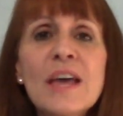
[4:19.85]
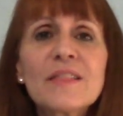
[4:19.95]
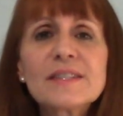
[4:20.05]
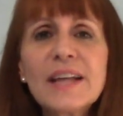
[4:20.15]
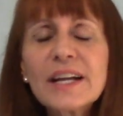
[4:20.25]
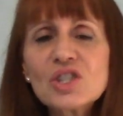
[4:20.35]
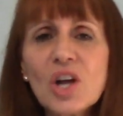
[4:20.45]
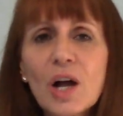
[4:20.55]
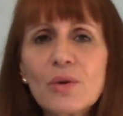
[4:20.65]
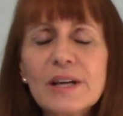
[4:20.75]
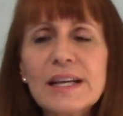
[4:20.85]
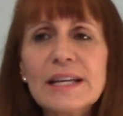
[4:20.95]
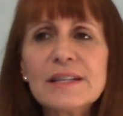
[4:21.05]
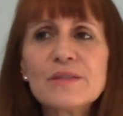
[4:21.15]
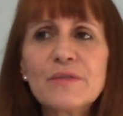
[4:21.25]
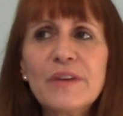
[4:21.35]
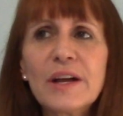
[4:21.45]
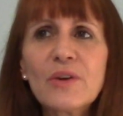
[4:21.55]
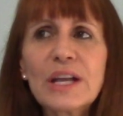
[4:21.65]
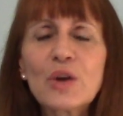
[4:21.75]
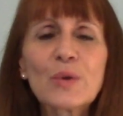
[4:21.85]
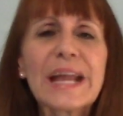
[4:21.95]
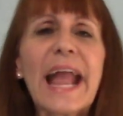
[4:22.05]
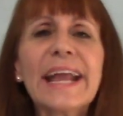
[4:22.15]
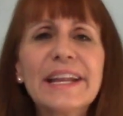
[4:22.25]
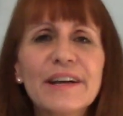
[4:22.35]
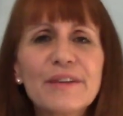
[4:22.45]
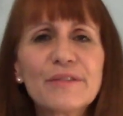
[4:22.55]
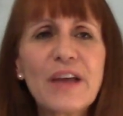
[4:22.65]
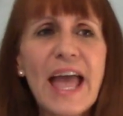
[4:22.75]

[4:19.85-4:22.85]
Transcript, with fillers: the second chakra is very creative